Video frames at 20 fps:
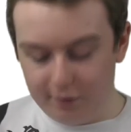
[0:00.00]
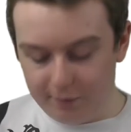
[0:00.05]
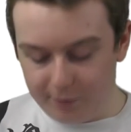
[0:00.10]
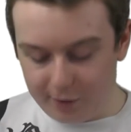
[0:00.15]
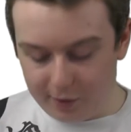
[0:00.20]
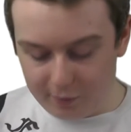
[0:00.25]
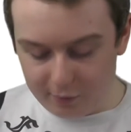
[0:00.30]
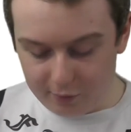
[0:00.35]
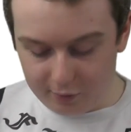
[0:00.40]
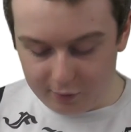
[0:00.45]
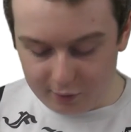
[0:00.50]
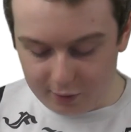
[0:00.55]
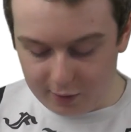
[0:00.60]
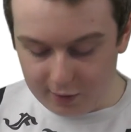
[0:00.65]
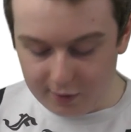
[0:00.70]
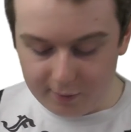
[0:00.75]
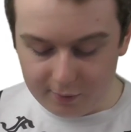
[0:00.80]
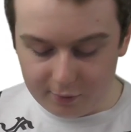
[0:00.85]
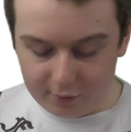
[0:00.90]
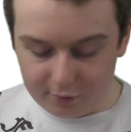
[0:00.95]
power
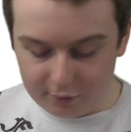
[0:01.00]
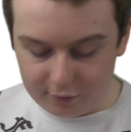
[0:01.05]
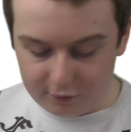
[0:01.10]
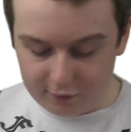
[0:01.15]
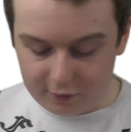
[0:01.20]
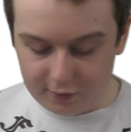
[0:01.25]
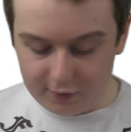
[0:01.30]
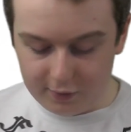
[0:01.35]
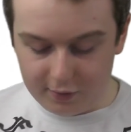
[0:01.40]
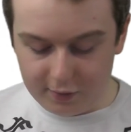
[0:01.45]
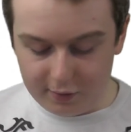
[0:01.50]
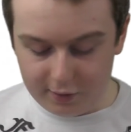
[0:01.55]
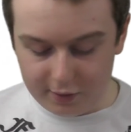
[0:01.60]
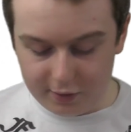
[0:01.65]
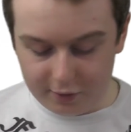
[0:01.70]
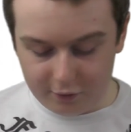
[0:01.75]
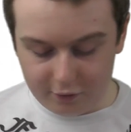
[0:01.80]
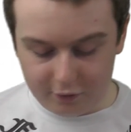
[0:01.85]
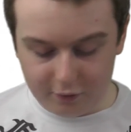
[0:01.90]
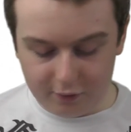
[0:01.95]
cables and
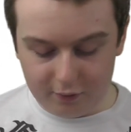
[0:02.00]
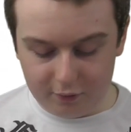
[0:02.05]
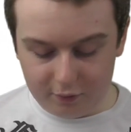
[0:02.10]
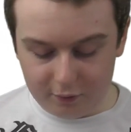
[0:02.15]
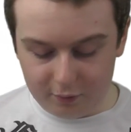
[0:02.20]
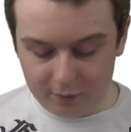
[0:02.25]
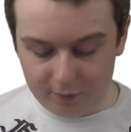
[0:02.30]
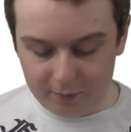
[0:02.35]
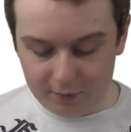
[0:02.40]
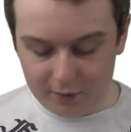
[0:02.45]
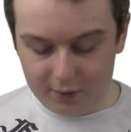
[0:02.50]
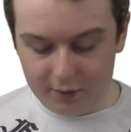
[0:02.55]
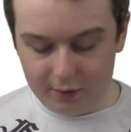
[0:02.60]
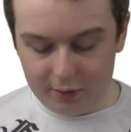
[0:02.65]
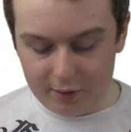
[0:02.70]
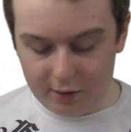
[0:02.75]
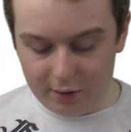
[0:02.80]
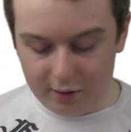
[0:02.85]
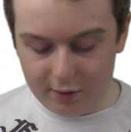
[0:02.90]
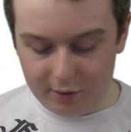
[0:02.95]
connections would be
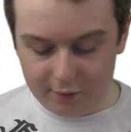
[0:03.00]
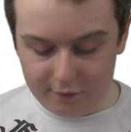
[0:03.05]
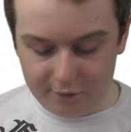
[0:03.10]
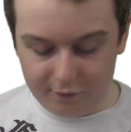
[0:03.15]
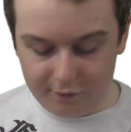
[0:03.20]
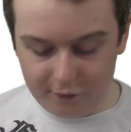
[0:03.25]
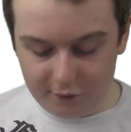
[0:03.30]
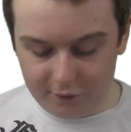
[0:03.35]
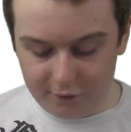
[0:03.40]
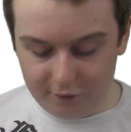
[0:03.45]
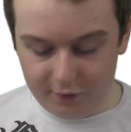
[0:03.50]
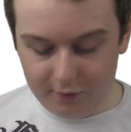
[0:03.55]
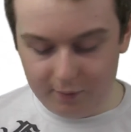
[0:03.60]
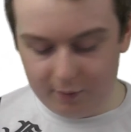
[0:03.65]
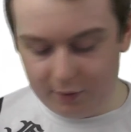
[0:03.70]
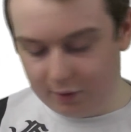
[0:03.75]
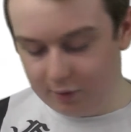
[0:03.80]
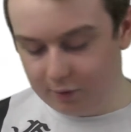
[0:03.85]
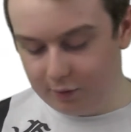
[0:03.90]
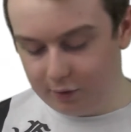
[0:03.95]
a
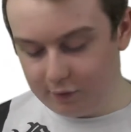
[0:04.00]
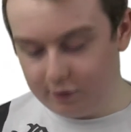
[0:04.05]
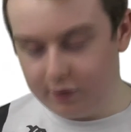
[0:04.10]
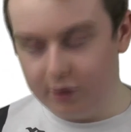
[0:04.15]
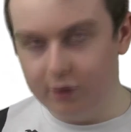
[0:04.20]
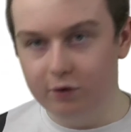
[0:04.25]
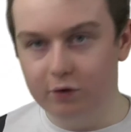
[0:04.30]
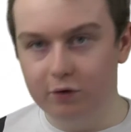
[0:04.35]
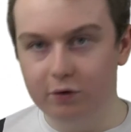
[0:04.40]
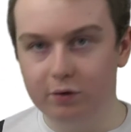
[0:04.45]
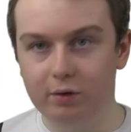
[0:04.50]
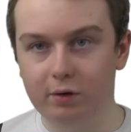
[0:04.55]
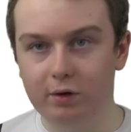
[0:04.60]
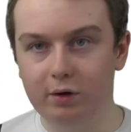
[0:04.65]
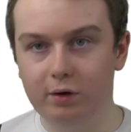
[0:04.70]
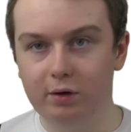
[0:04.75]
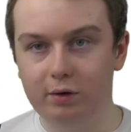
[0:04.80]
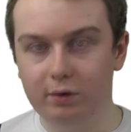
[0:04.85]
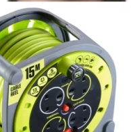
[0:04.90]
15-meter extension lead